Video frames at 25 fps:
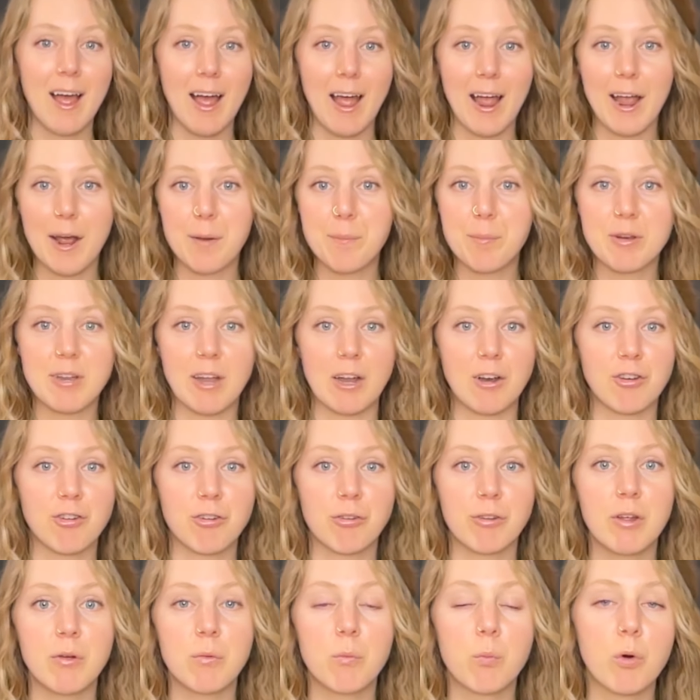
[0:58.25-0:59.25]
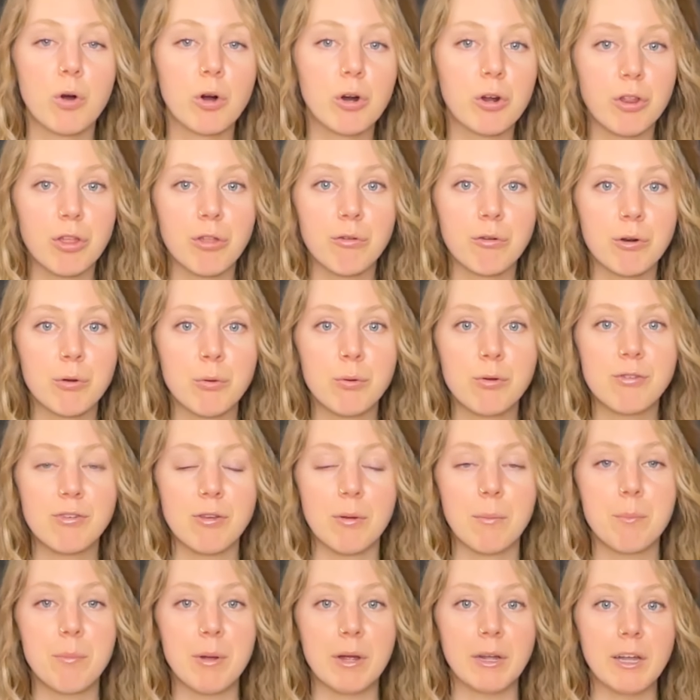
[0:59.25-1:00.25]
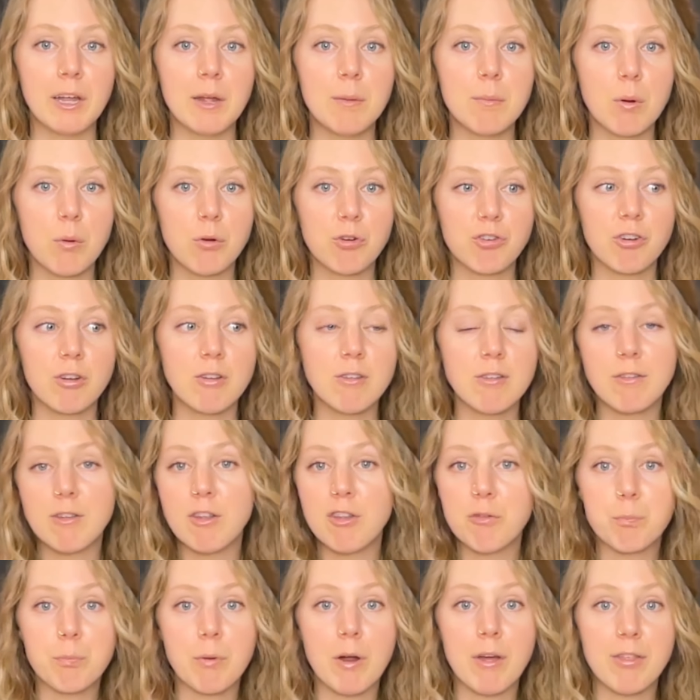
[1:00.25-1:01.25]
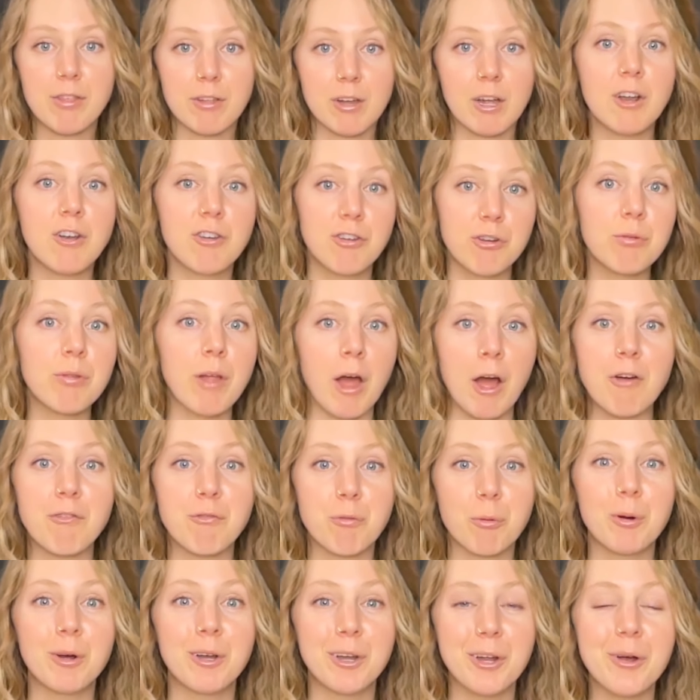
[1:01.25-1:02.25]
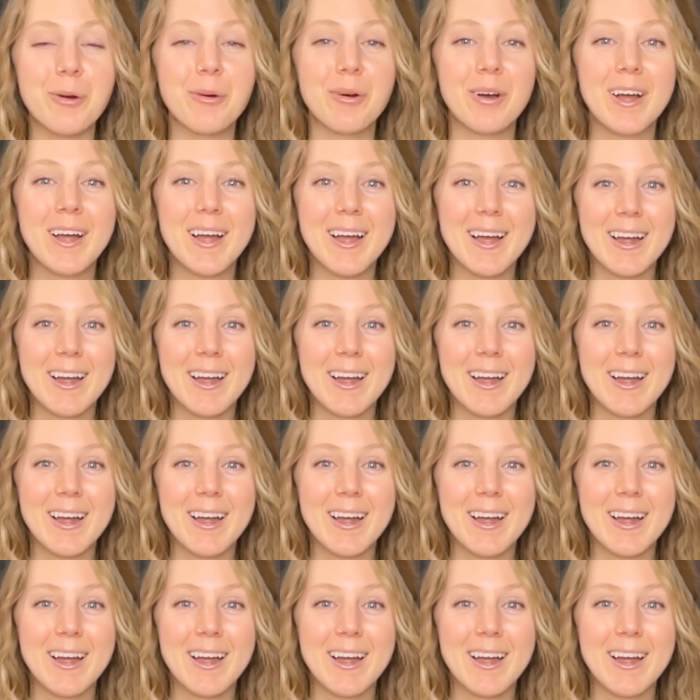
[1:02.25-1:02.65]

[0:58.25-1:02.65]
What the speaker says: and potentially work through some big emotions, this breath can do that for you.